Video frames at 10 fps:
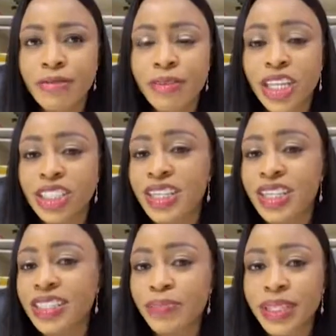to be a
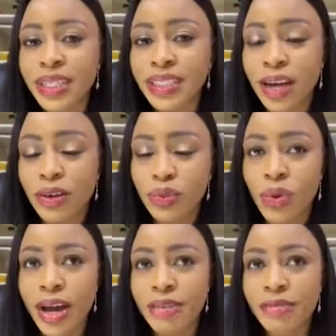financially dependent
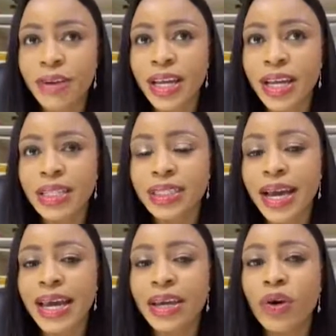housewife,
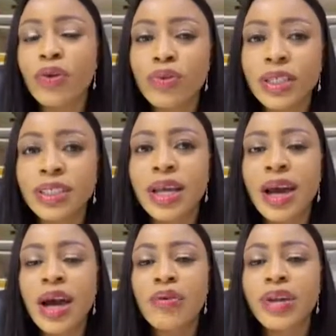and I
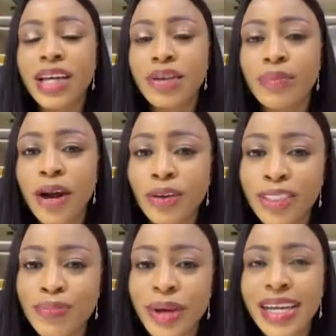always relied on
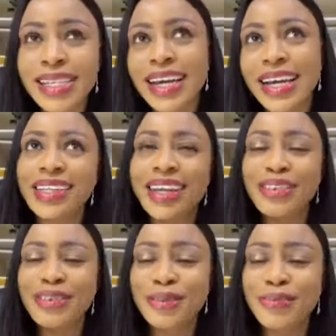my husband
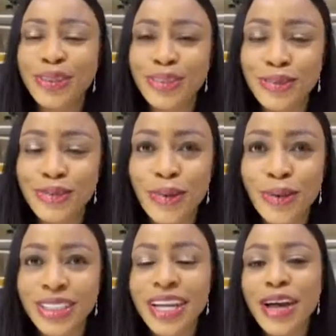at the end of the month,
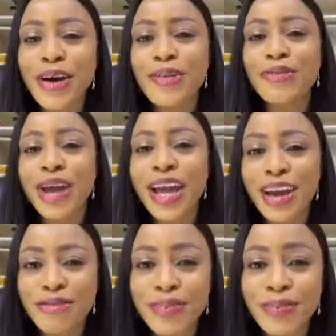of course,
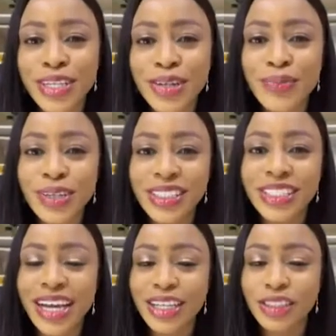for every money
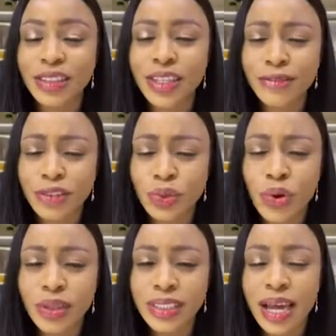which he has to
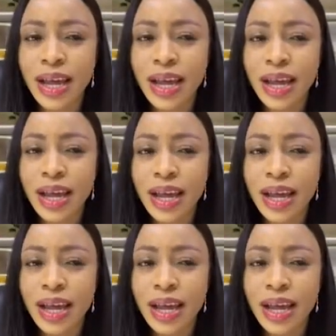give to us